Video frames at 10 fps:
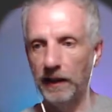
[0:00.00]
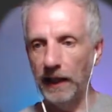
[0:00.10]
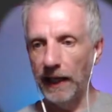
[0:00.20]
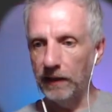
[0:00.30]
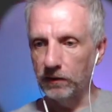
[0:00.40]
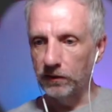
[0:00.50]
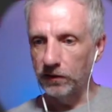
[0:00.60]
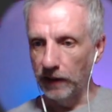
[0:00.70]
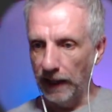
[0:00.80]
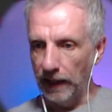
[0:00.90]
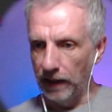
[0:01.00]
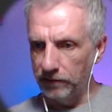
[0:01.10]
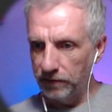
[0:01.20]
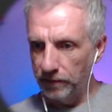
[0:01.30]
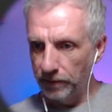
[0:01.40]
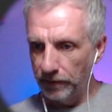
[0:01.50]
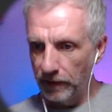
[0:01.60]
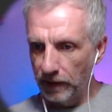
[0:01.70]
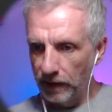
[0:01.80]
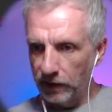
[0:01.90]
add-on to have.
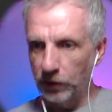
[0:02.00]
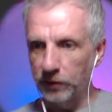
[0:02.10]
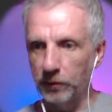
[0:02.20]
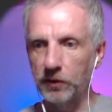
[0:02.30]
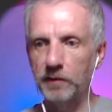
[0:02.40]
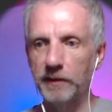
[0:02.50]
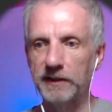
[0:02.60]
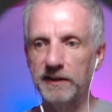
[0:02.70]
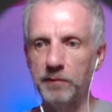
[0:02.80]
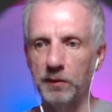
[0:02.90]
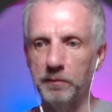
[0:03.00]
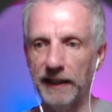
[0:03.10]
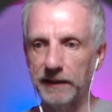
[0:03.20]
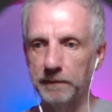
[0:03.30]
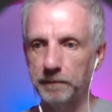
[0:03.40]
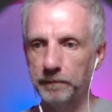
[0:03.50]
Chris, we're talking about simple bake.